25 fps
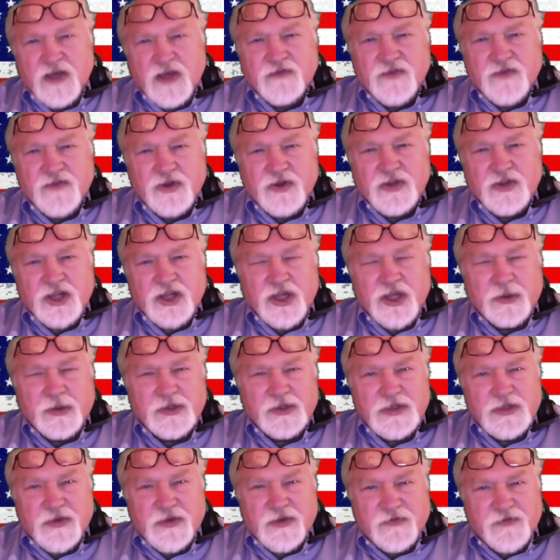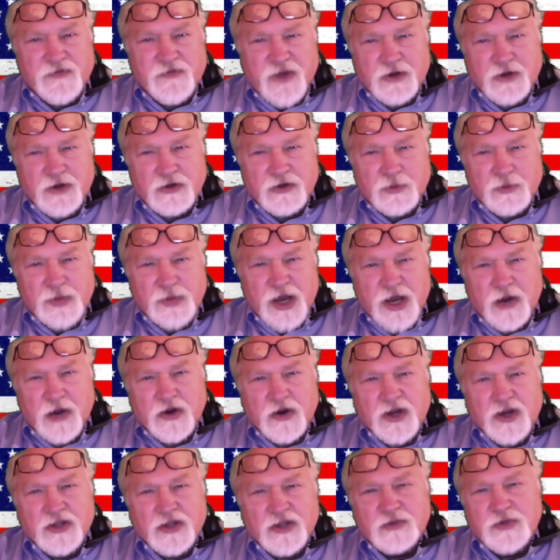viewed the limits of federal
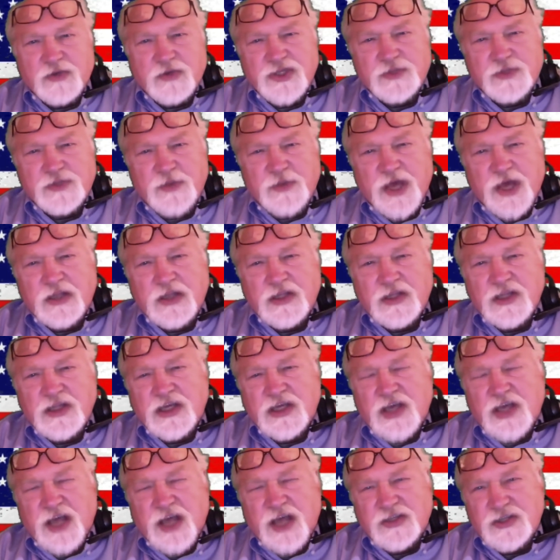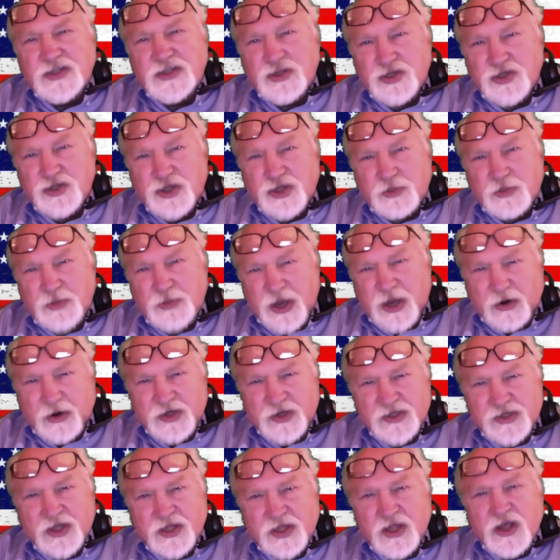power in respect to the constitutional
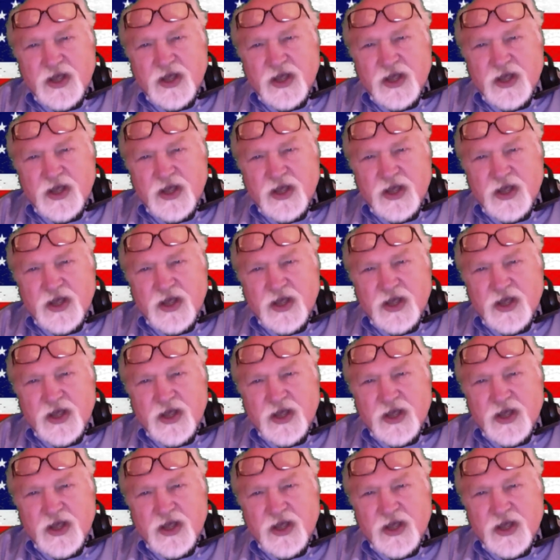powers